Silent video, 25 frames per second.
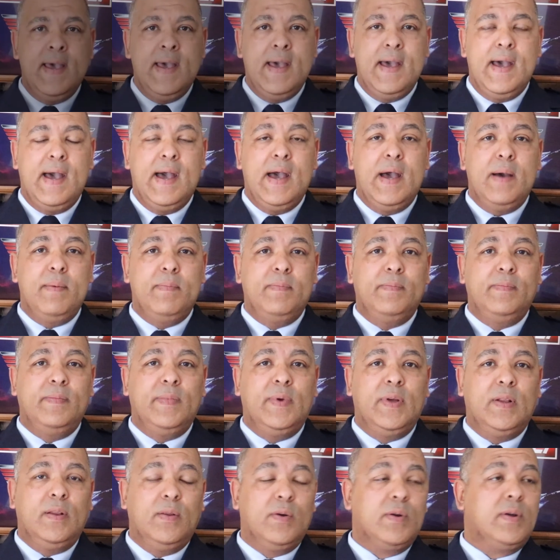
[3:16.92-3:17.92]

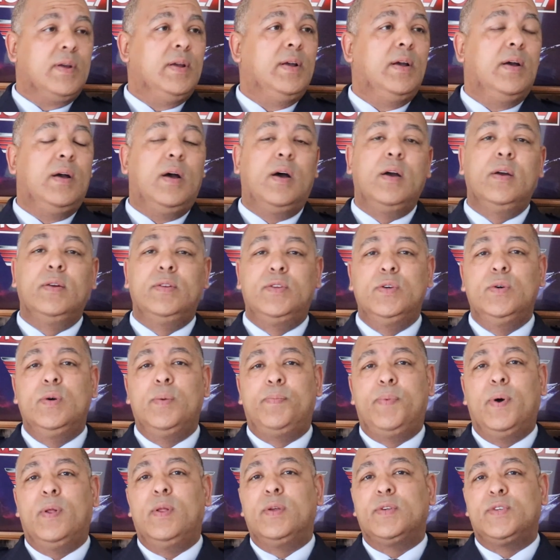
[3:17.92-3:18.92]
Look, I do
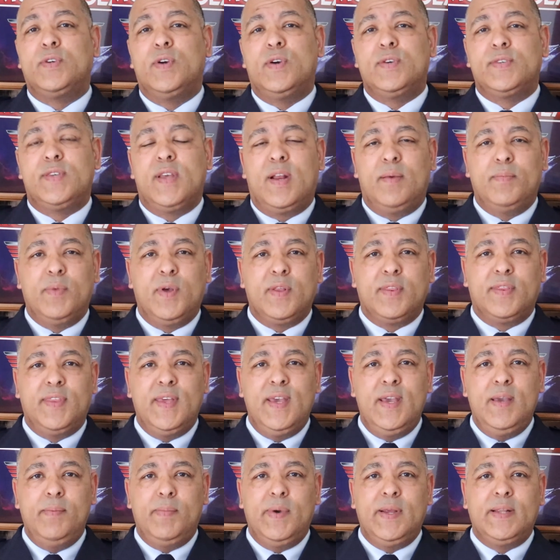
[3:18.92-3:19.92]
apologise that I'm not
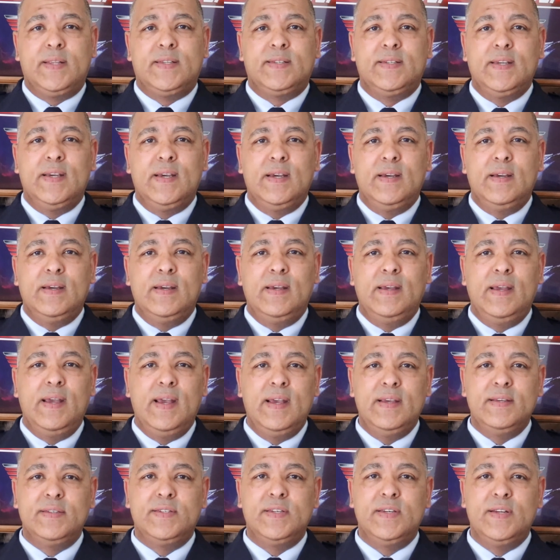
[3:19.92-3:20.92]
there, but
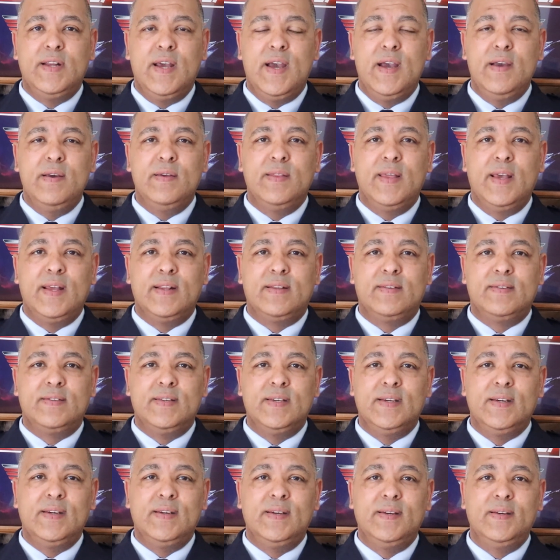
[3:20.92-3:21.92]
as you know, that
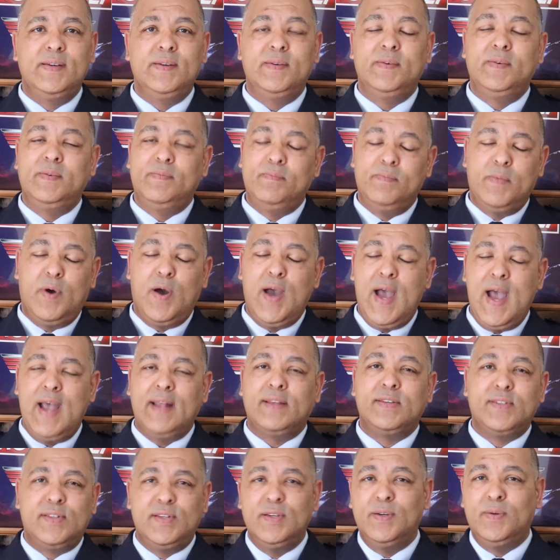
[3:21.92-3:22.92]
my
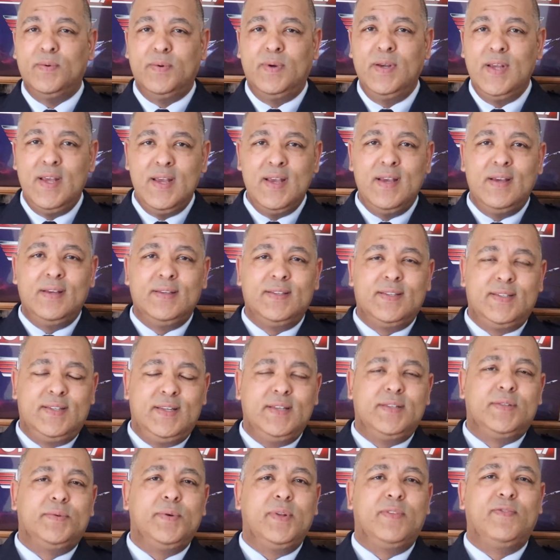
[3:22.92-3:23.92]
heart still
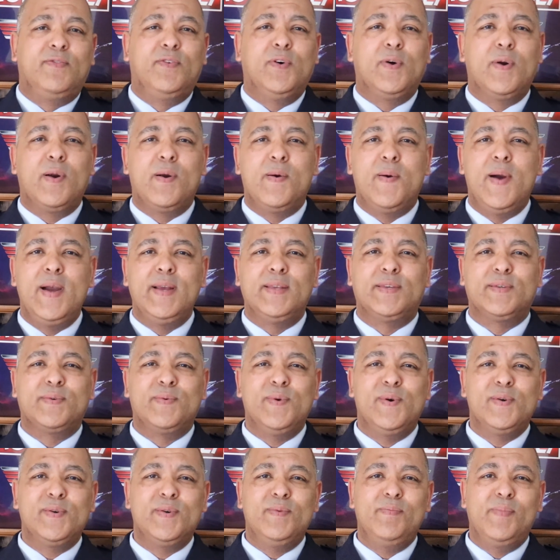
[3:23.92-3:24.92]
sits with 408
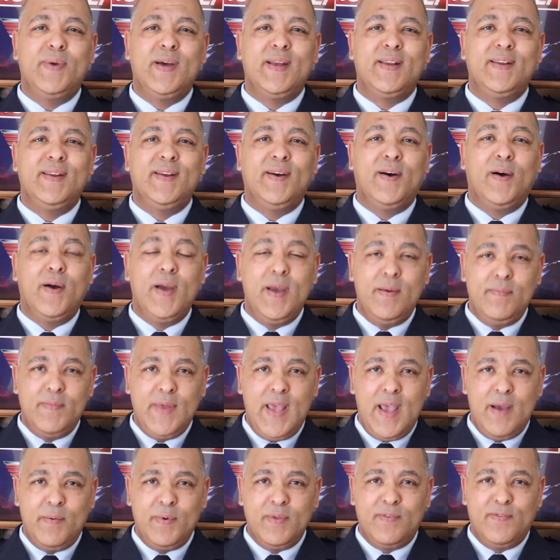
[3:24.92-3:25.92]
Squadron, but I am
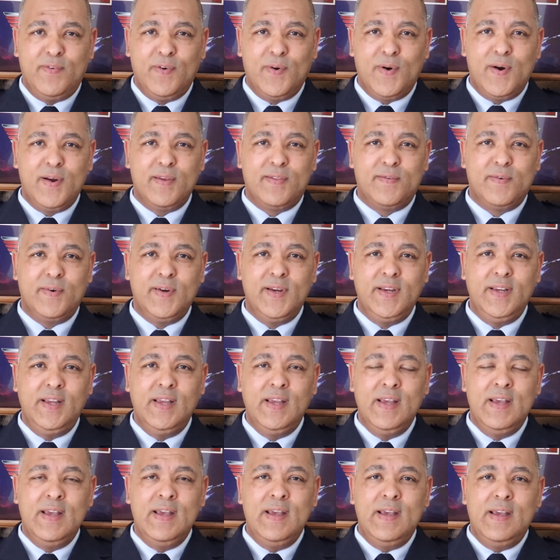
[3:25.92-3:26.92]
now with
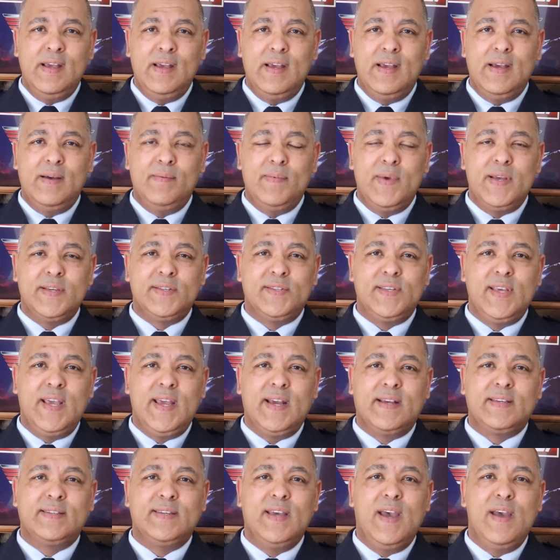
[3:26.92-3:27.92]
403 as the
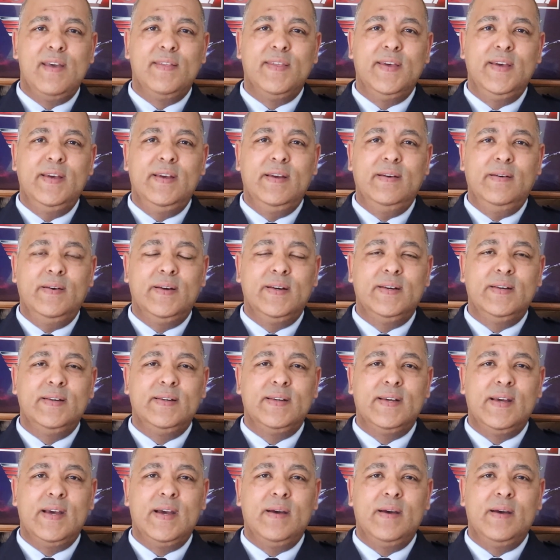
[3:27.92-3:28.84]
XO there, and